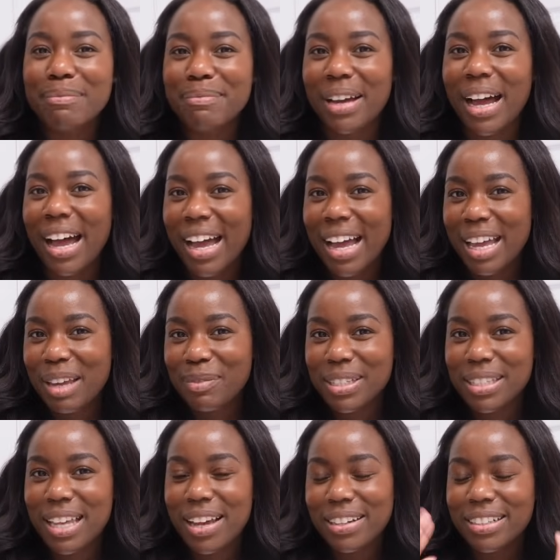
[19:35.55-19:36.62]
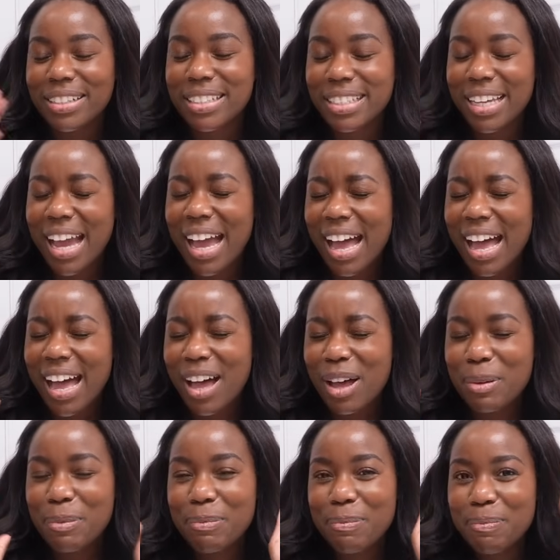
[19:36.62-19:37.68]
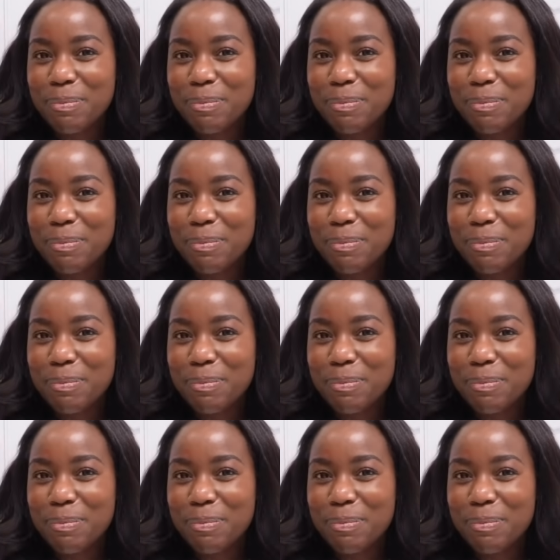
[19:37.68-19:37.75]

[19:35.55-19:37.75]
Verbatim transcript: Bye. Peace out, Girl Scout.